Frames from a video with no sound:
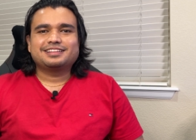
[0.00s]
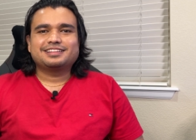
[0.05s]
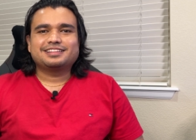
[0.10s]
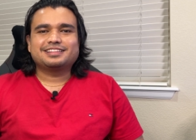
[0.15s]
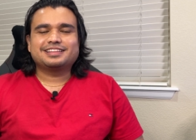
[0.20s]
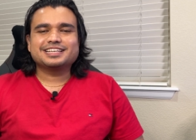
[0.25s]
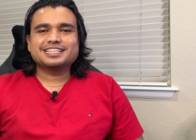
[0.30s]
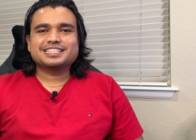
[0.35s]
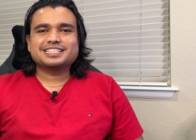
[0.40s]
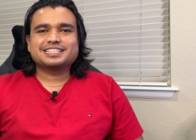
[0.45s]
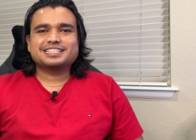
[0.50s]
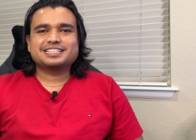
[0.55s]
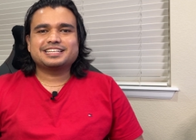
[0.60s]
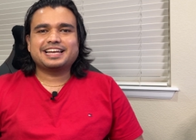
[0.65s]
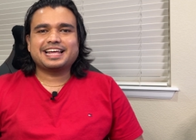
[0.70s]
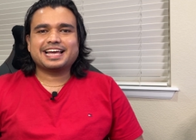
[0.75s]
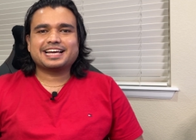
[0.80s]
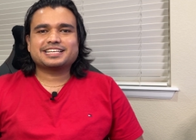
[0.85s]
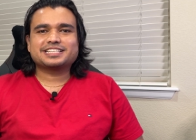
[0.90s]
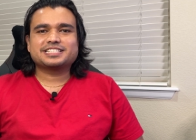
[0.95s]
This
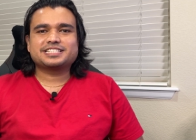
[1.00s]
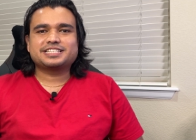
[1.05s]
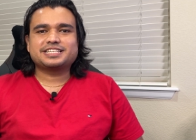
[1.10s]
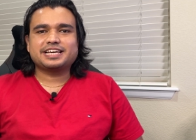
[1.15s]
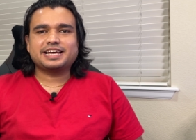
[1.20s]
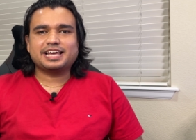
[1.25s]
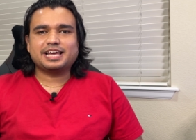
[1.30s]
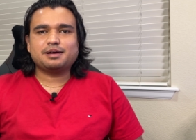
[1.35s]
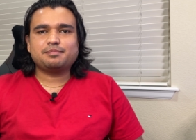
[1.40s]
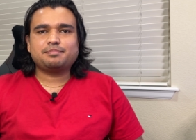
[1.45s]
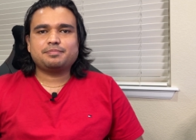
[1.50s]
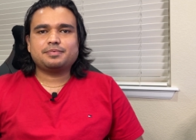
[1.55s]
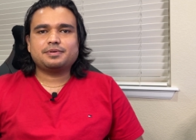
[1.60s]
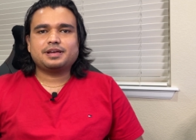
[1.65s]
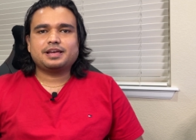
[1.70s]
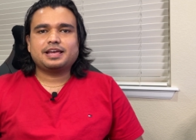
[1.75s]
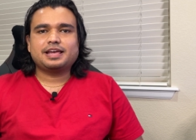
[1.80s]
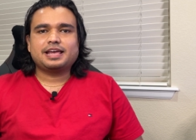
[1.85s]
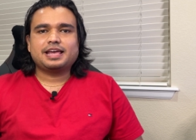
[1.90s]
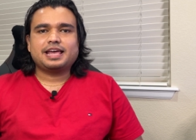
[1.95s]
next tip
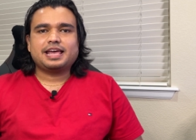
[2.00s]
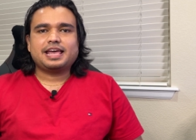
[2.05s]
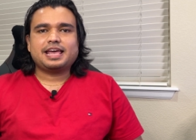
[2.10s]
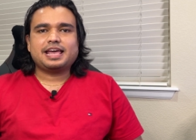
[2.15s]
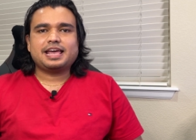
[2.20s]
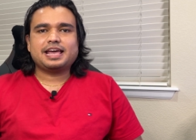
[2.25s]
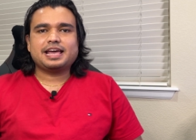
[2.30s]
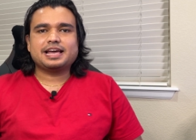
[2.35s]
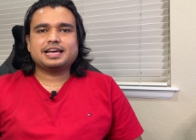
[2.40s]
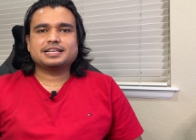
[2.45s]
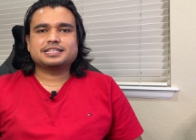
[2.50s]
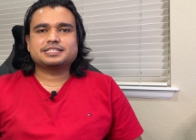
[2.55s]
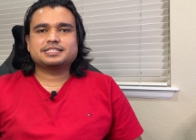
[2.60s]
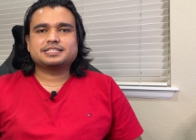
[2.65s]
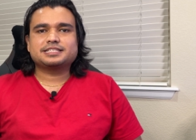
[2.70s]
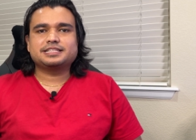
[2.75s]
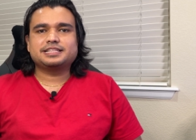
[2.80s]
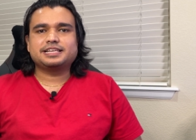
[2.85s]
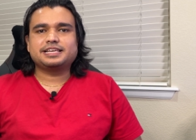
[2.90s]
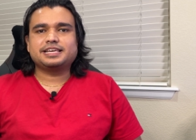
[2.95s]
is
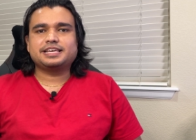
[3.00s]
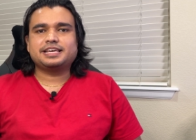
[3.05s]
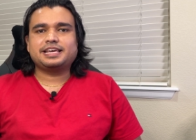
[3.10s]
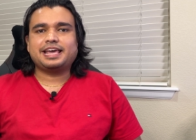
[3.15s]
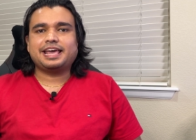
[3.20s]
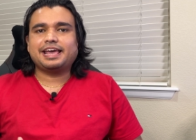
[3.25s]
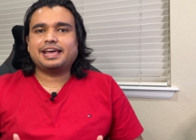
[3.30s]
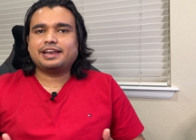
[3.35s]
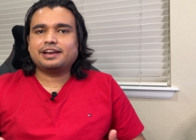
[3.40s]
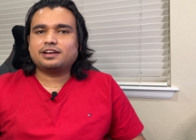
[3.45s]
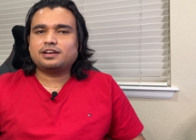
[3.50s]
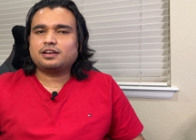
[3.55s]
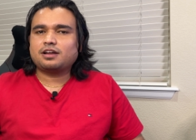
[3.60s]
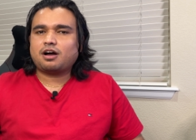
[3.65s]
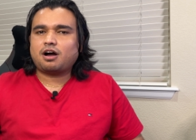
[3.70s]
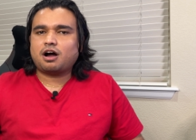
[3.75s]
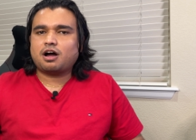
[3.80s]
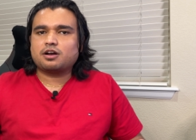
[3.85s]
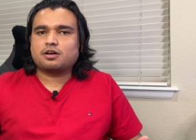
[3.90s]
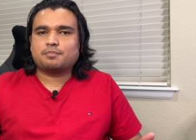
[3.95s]
the hidden
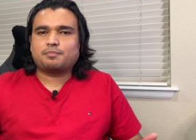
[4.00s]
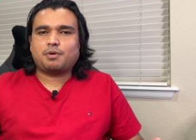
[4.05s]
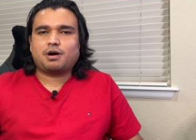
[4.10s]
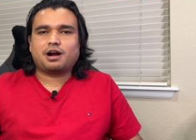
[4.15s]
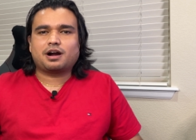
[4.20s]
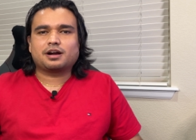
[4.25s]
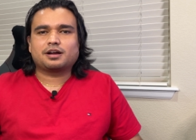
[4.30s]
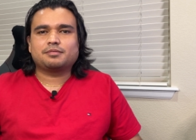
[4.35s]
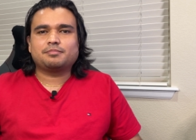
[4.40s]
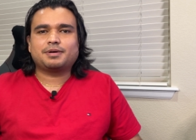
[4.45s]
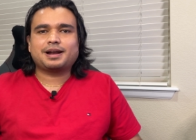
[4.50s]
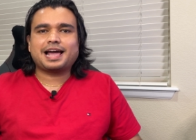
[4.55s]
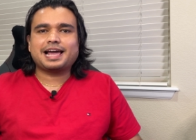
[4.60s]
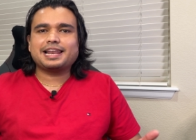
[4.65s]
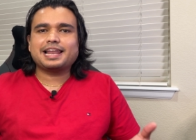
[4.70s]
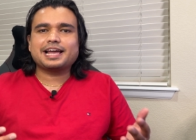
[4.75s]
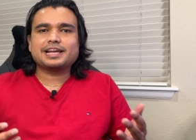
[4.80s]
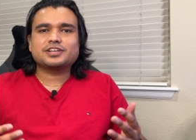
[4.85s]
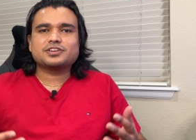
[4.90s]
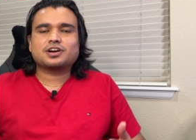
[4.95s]
auto park, but I
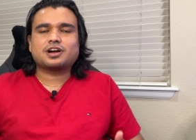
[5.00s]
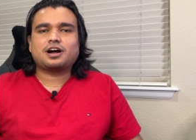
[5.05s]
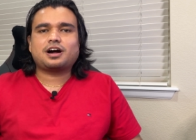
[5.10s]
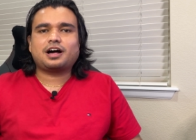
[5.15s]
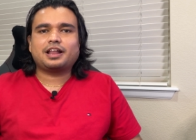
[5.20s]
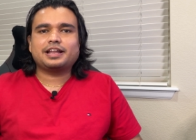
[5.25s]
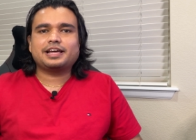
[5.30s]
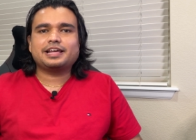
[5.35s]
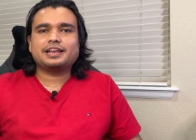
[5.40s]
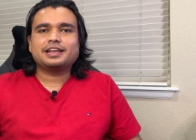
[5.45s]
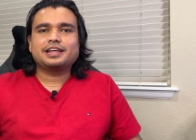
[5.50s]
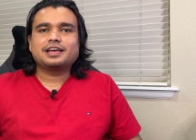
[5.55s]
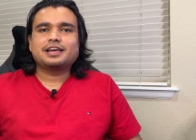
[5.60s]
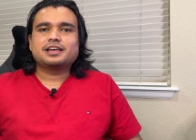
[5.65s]
like to call it